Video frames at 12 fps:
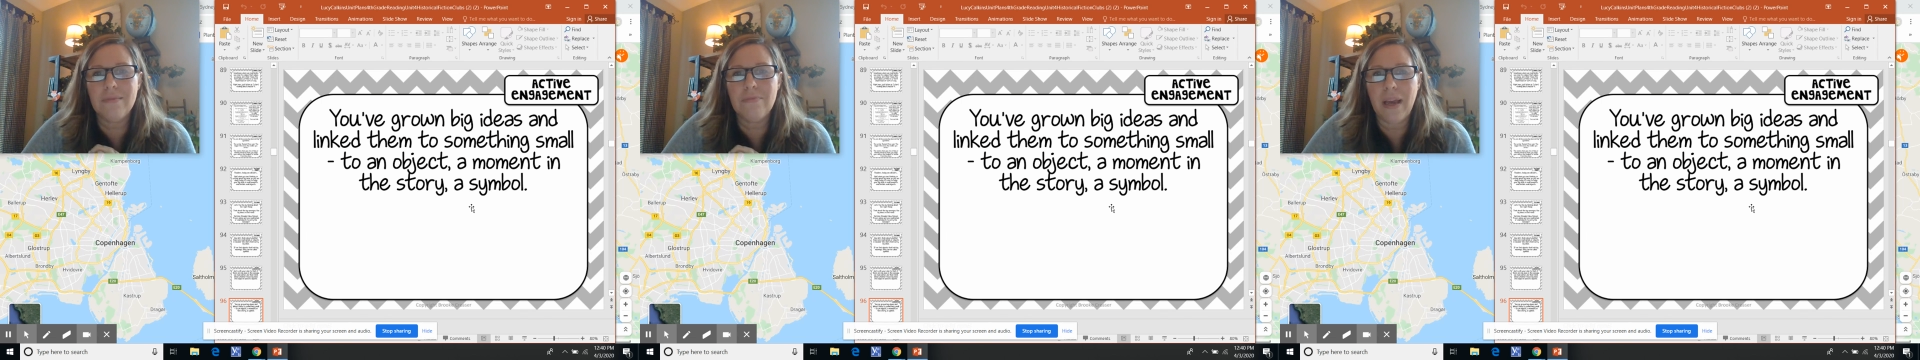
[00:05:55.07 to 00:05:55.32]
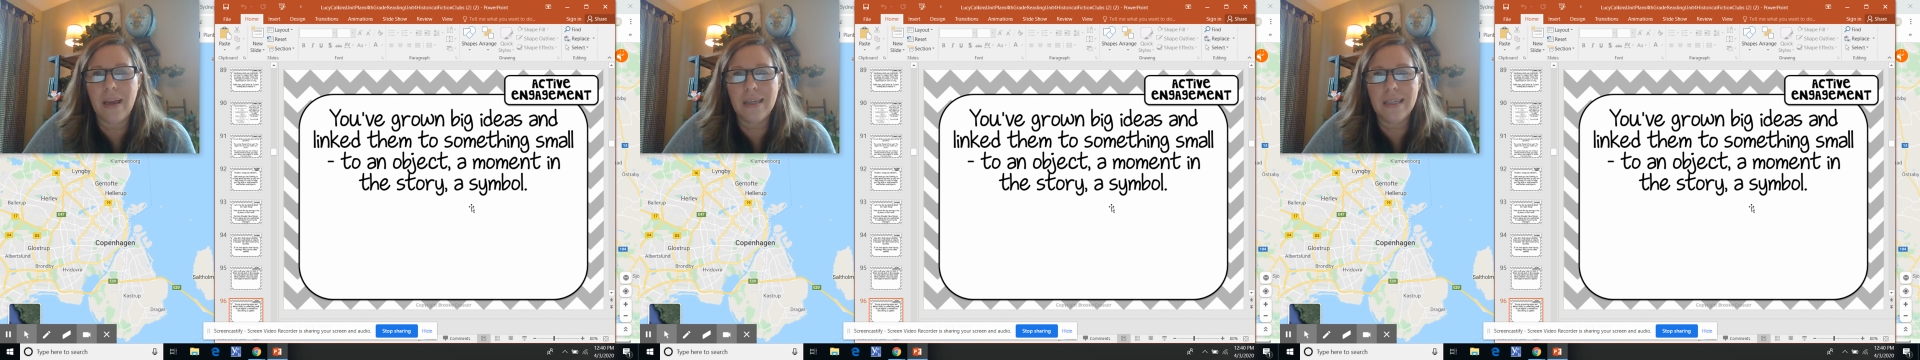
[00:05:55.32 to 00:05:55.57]

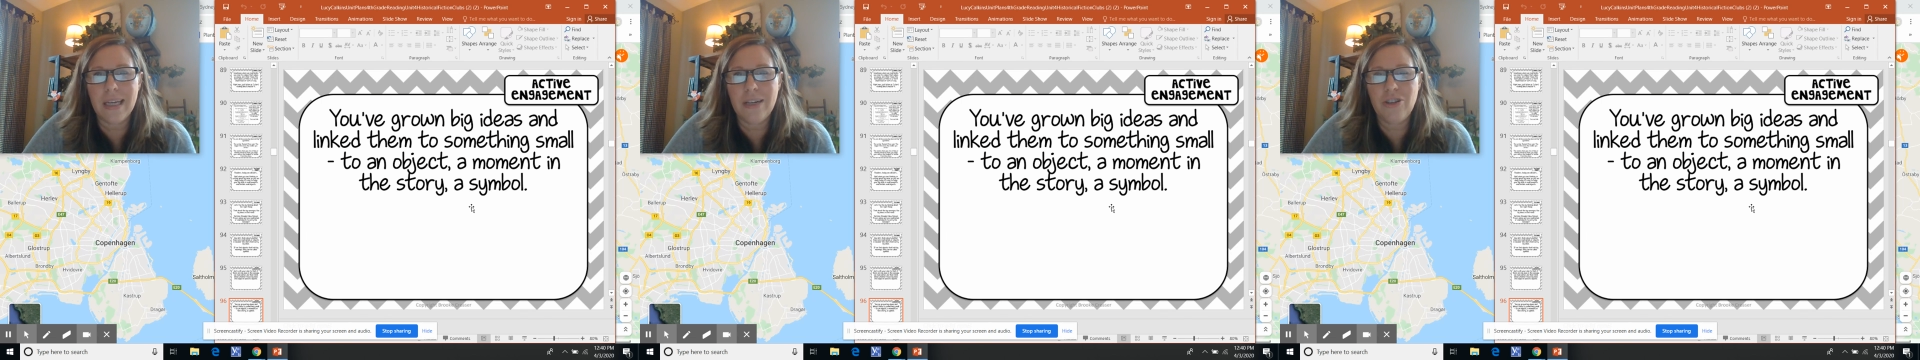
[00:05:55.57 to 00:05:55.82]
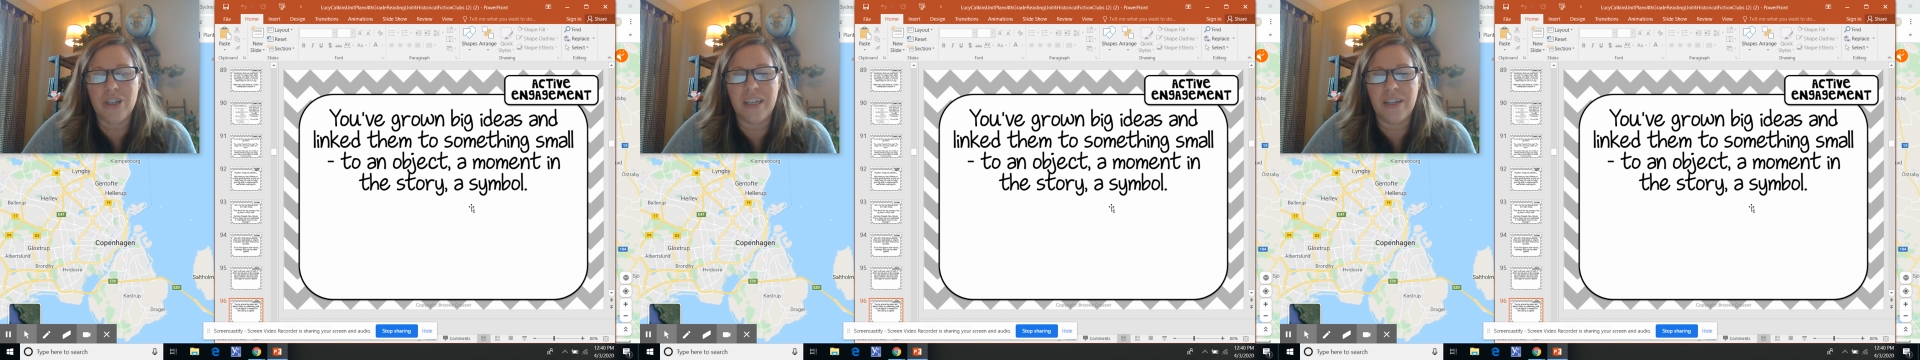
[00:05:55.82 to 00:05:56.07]
paying
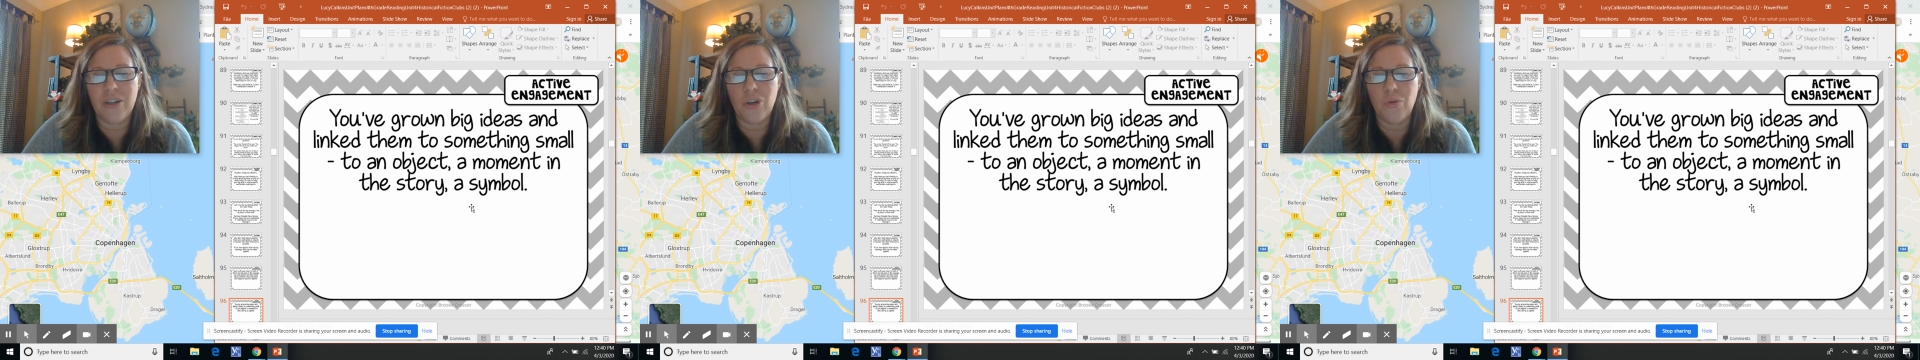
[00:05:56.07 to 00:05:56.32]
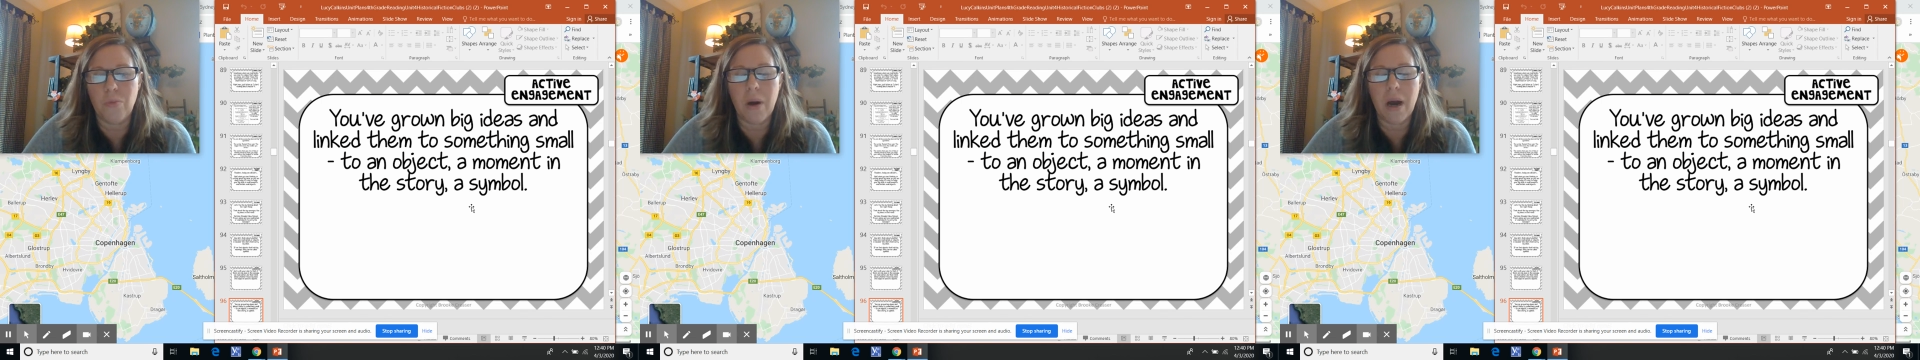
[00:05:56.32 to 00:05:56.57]
attention,
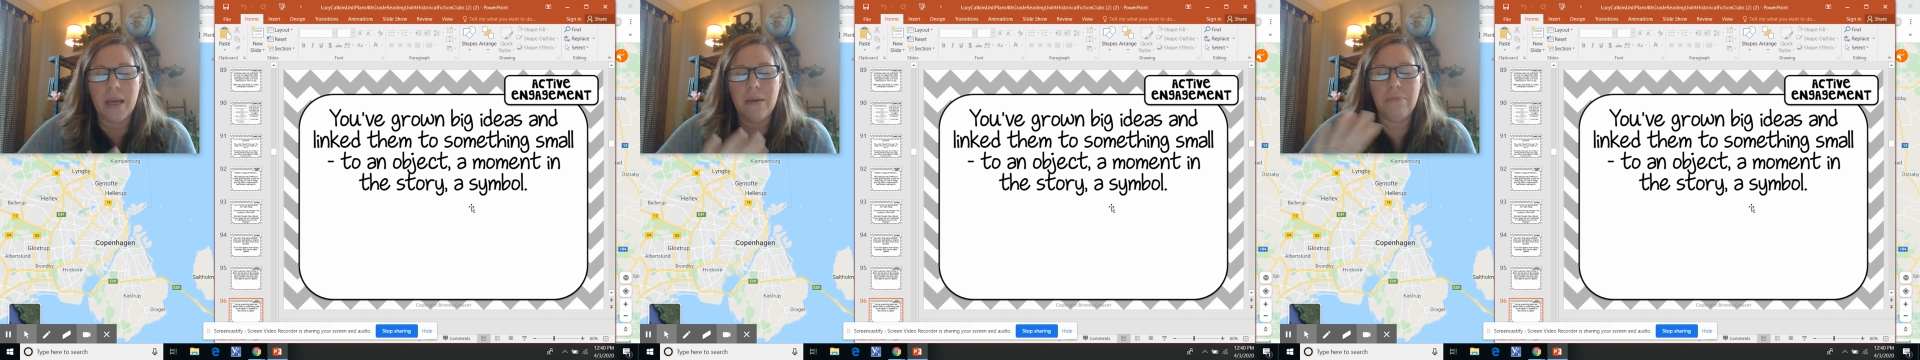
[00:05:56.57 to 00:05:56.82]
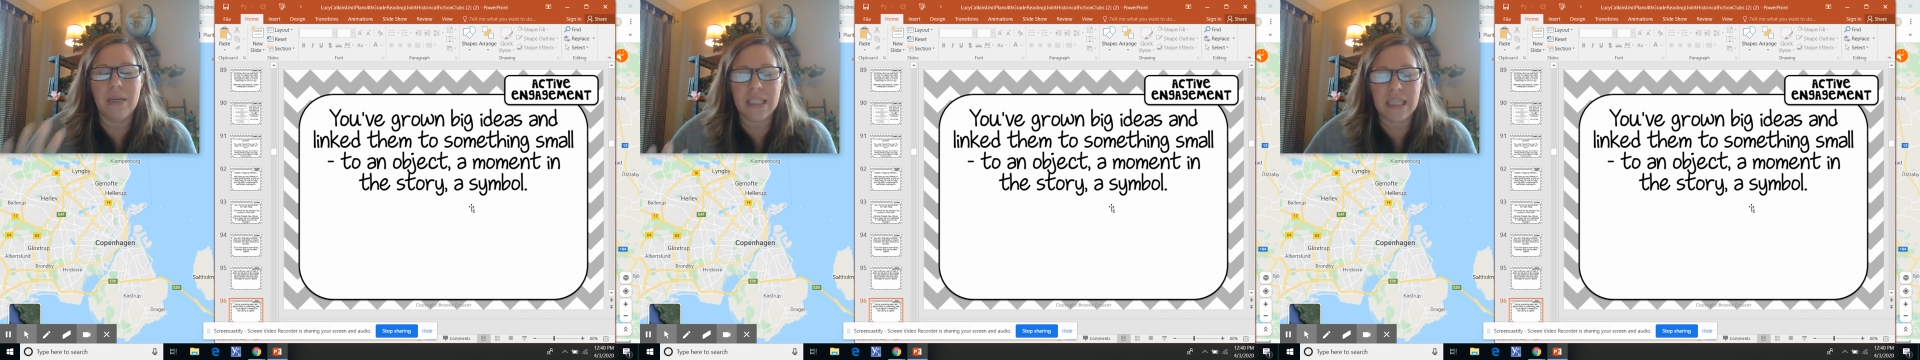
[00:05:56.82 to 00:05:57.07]
you might
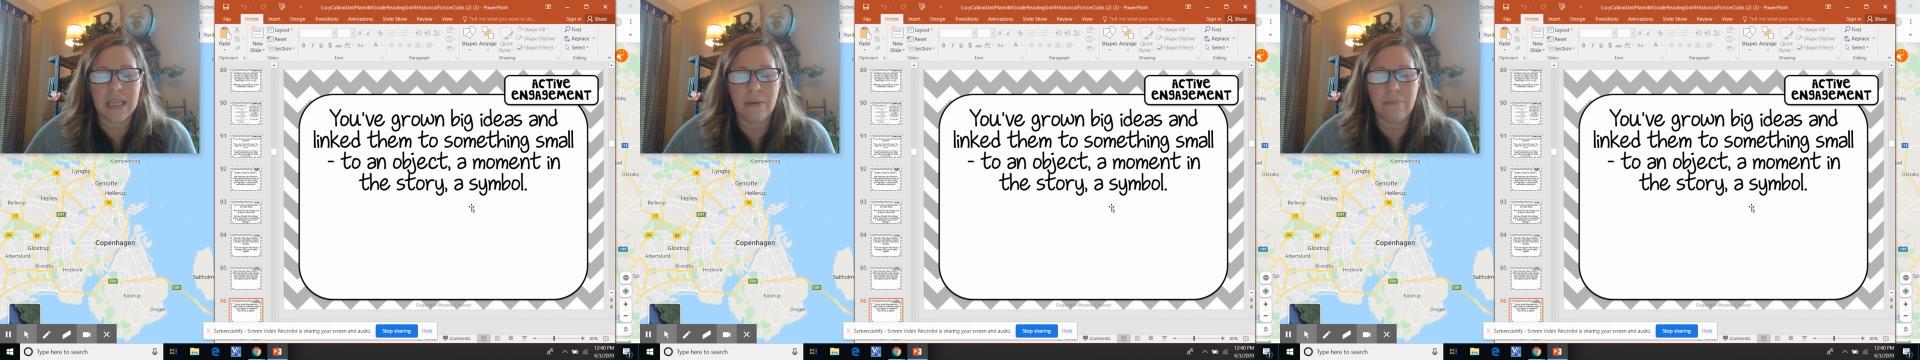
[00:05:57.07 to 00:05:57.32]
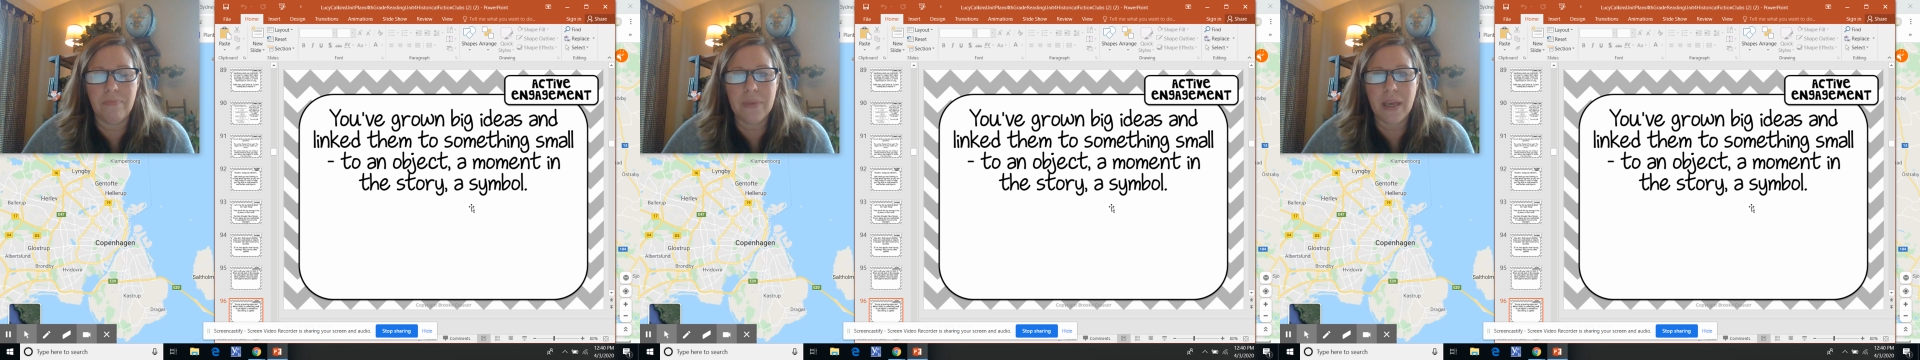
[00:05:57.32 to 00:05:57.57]
miss them.